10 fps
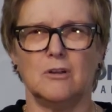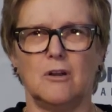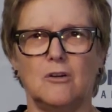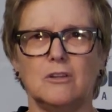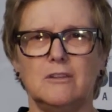
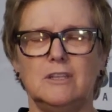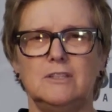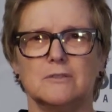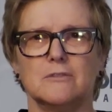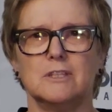All of
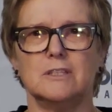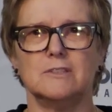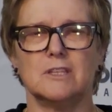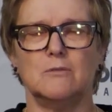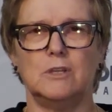these are
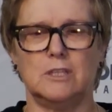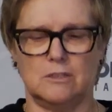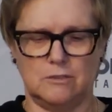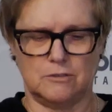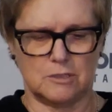things that we
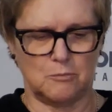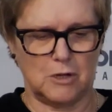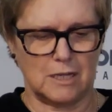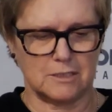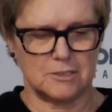can use to
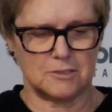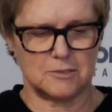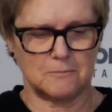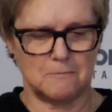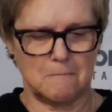practice.